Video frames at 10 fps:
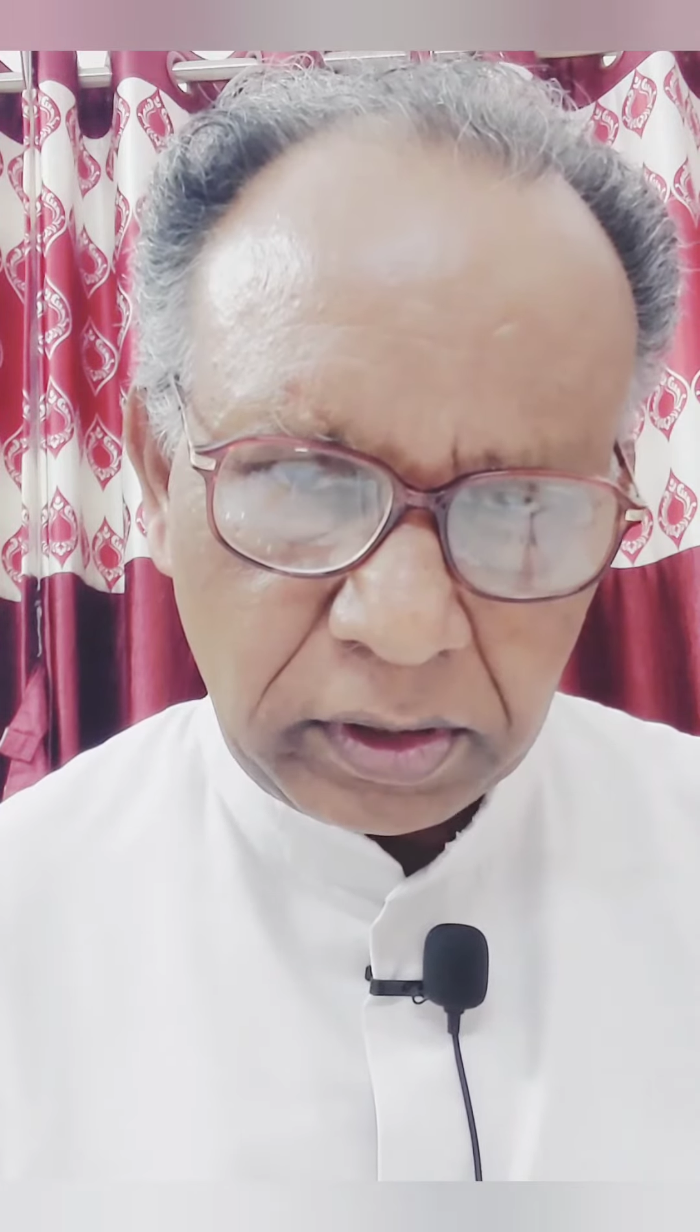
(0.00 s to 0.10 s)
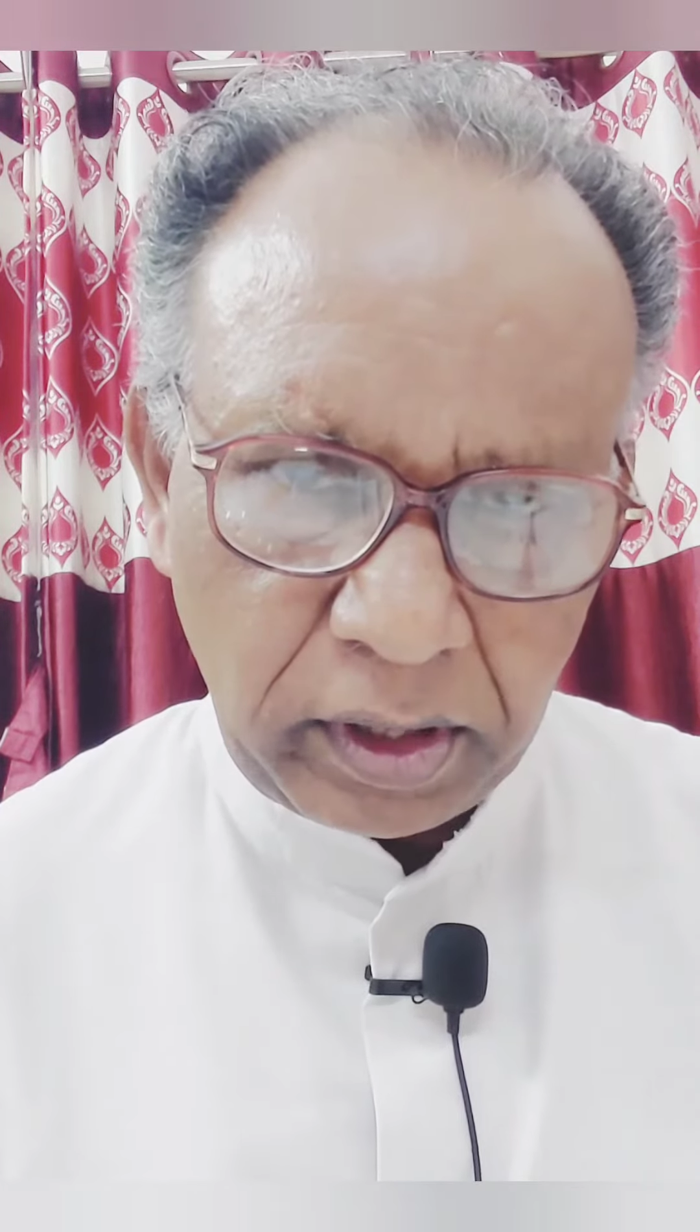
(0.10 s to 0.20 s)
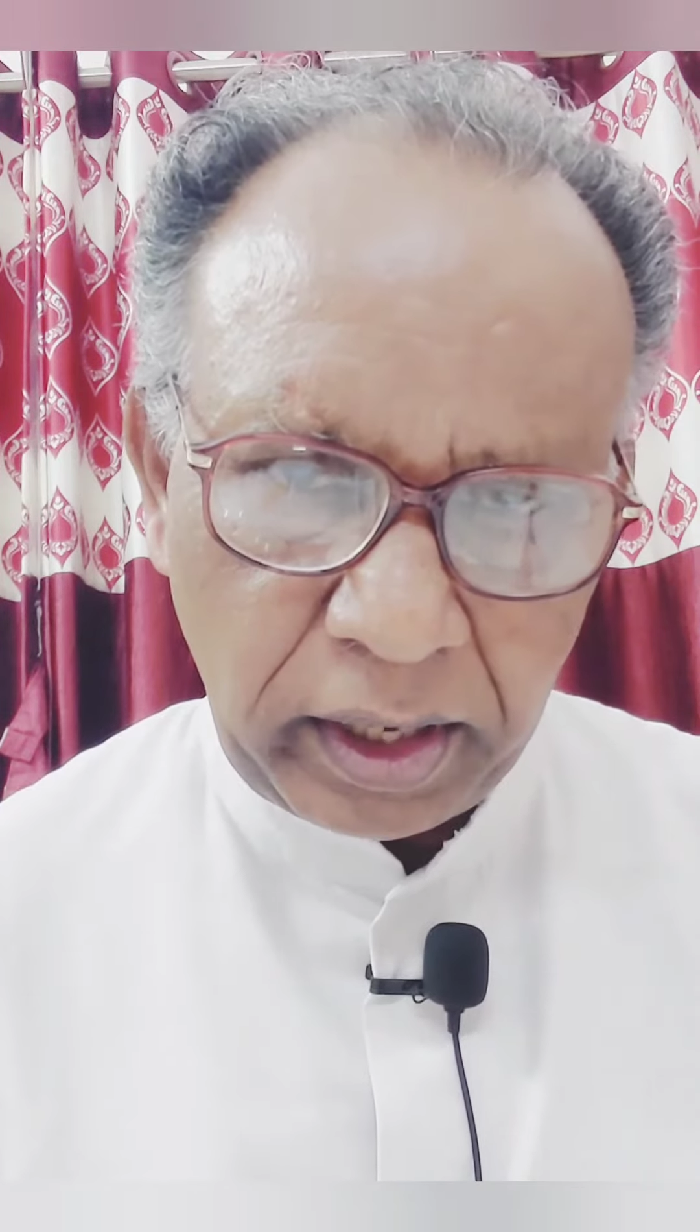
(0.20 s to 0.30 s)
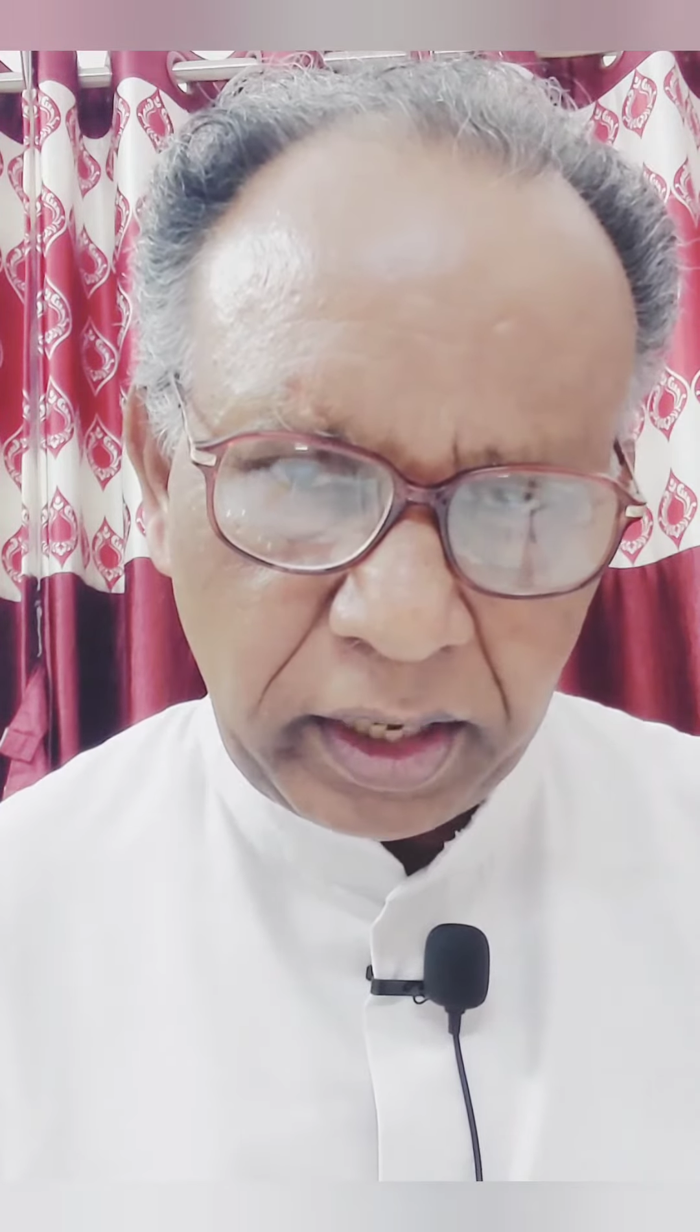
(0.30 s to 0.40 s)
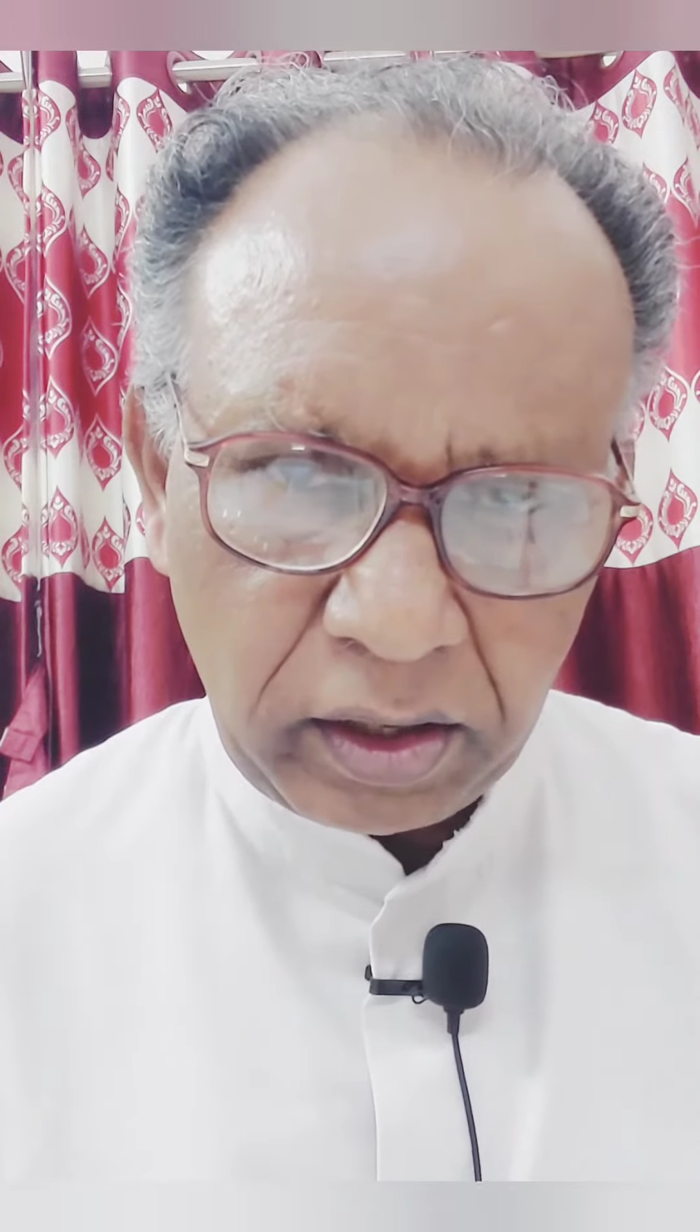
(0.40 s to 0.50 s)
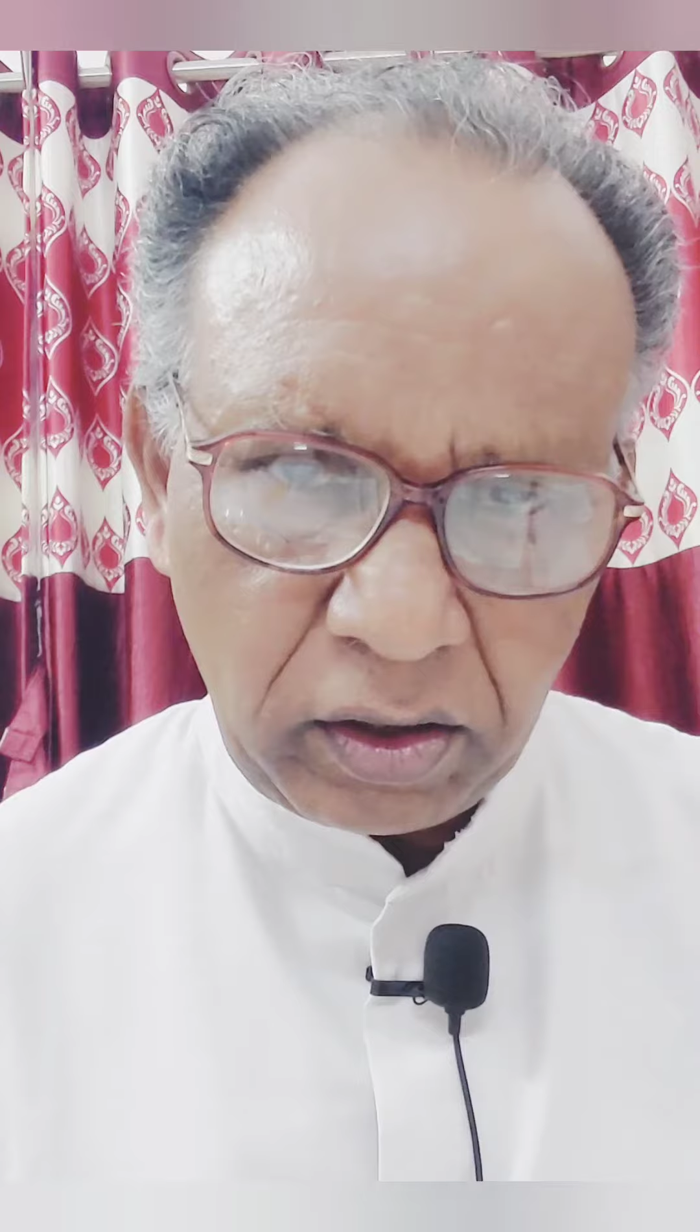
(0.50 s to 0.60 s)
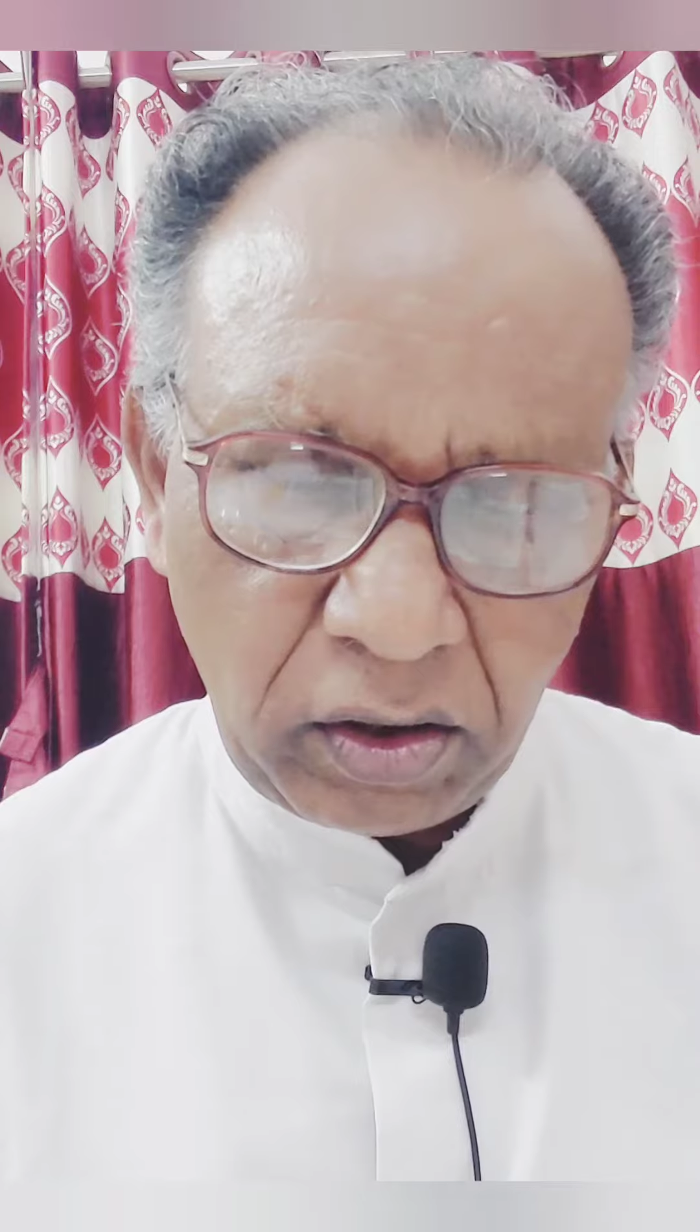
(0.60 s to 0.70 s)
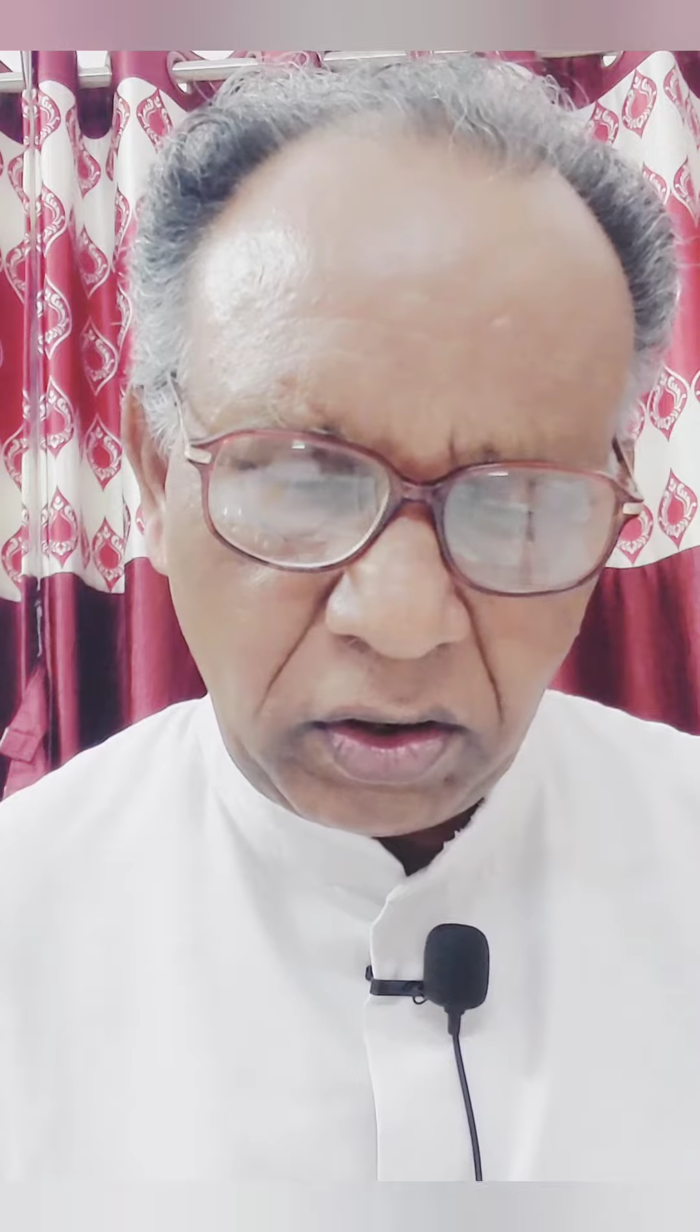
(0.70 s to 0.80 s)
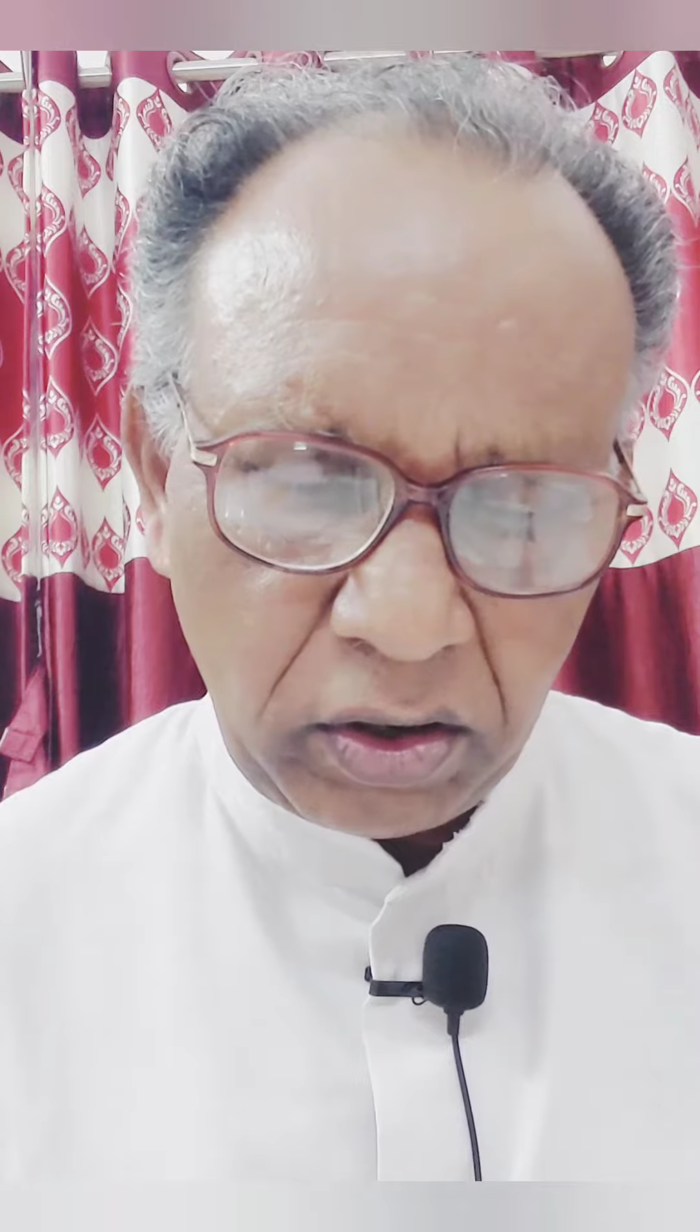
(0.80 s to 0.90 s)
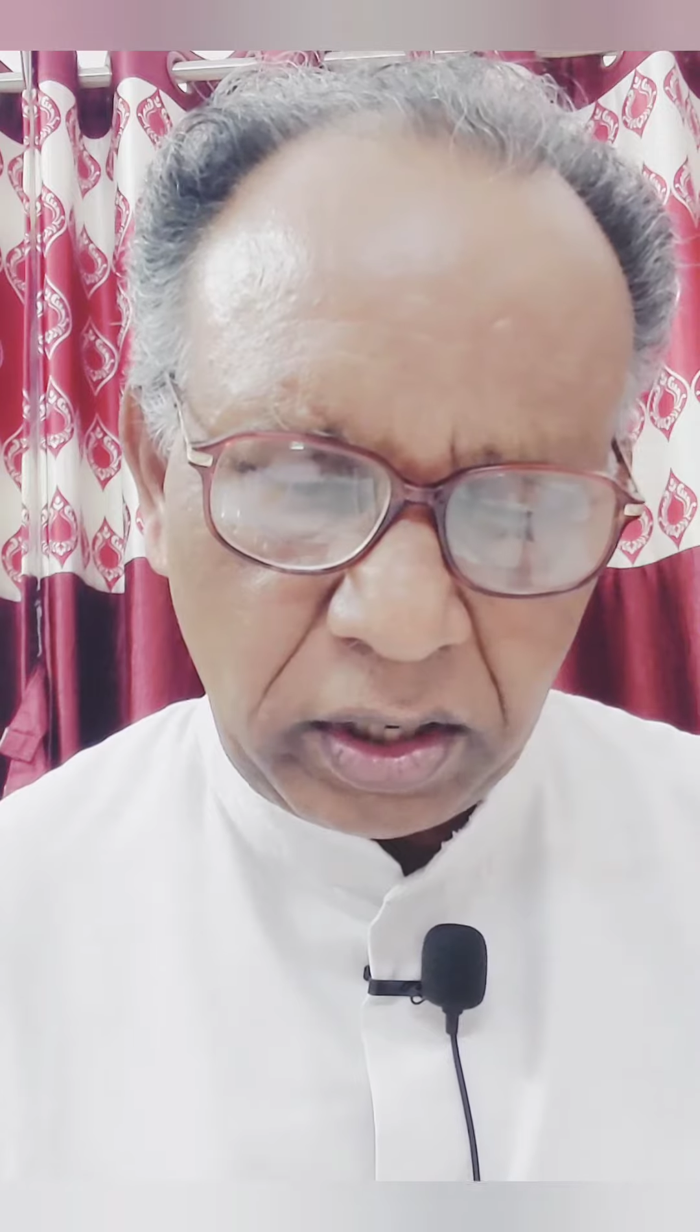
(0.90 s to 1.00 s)
Their
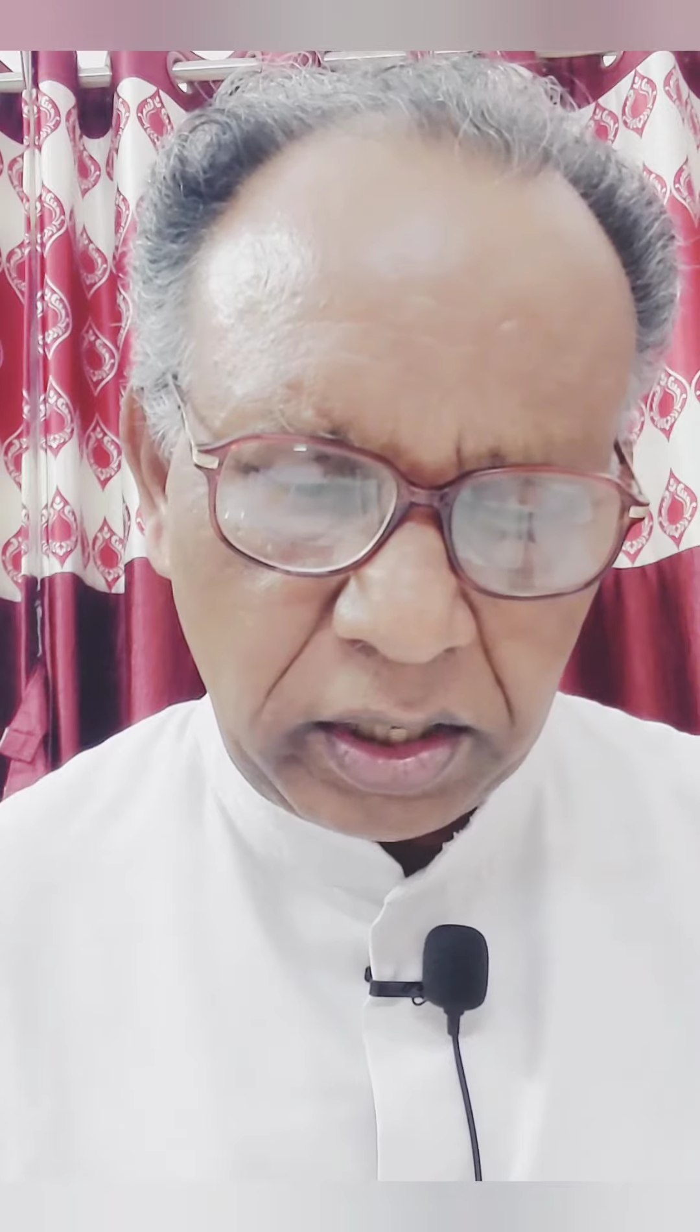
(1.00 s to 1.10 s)
God